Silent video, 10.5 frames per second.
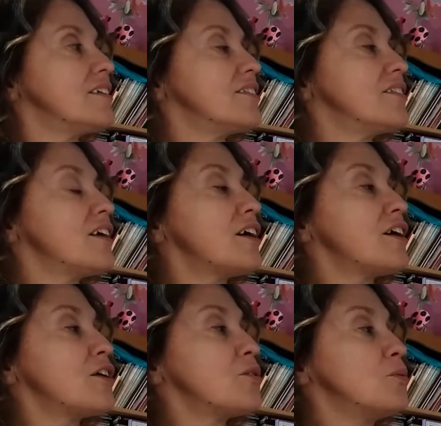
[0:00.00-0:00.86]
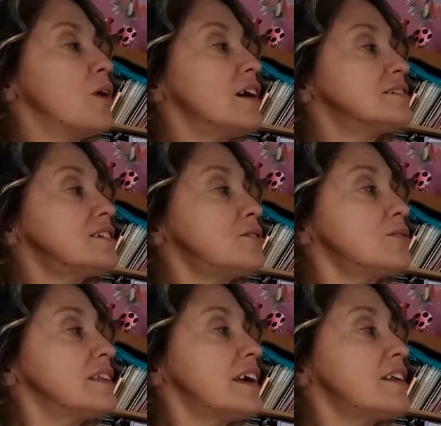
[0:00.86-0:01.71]
There was an
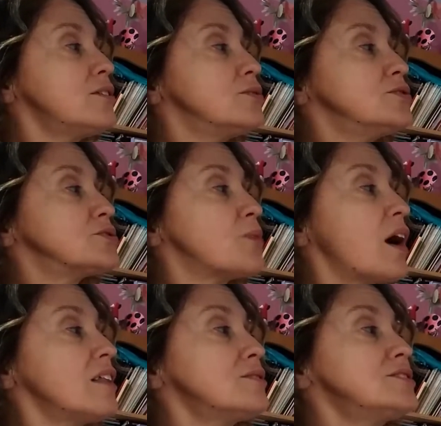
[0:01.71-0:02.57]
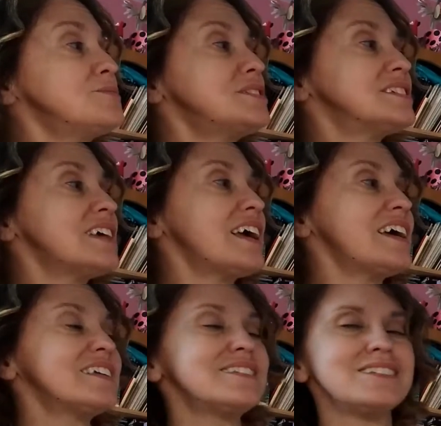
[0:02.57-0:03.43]
old lady who swallowed some
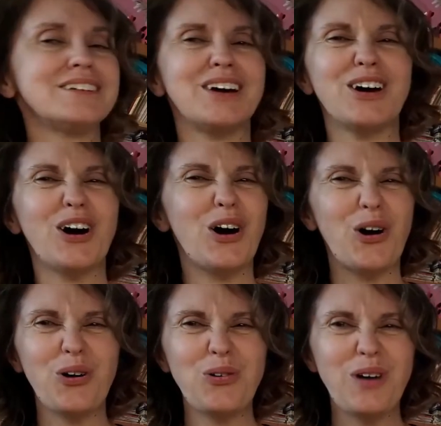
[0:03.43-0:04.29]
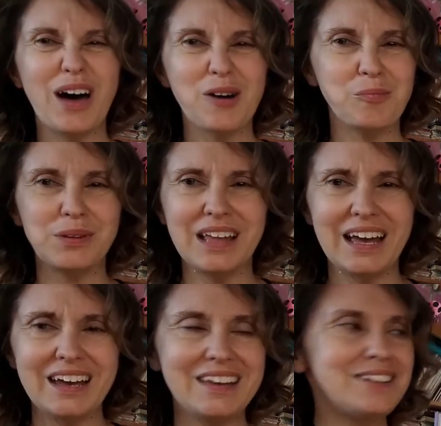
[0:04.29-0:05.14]
sand. Oh, how
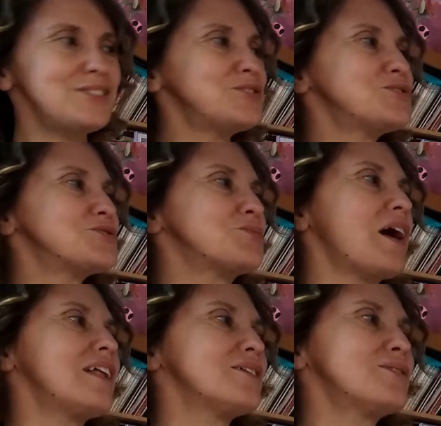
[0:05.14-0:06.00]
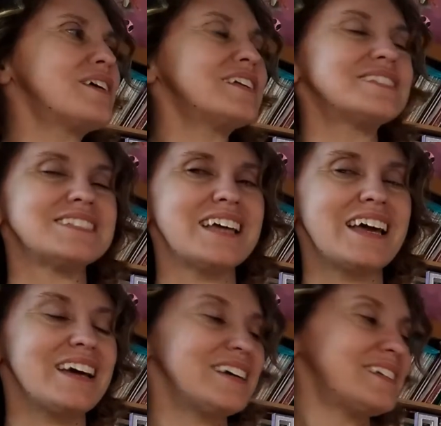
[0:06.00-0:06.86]
bland to swallow that
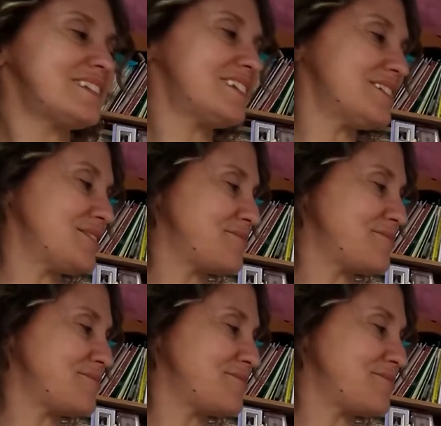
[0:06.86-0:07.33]
sand.